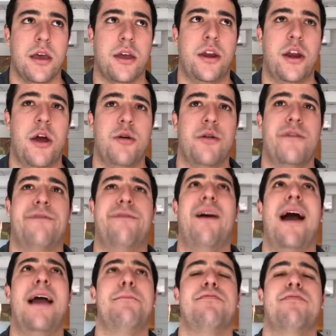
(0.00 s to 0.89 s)
You
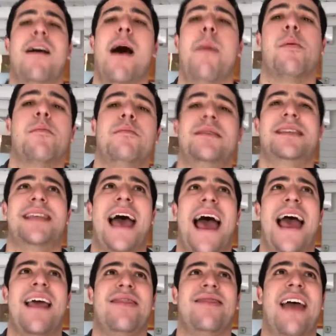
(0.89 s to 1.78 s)
find problems
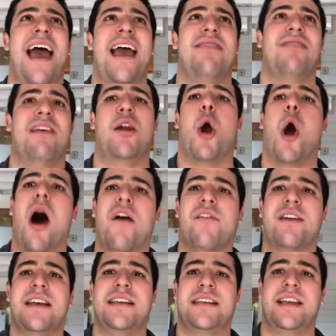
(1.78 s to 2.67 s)
that are
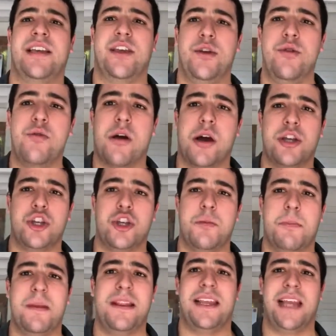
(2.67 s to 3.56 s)
obvious to you because
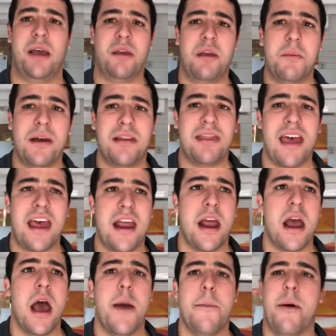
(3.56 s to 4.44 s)
you've been dealing with
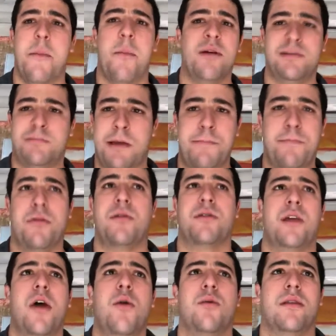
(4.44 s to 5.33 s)
it, but most people
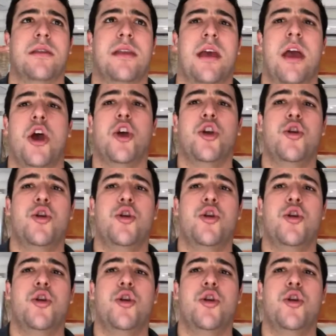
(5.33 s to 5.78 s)
don't.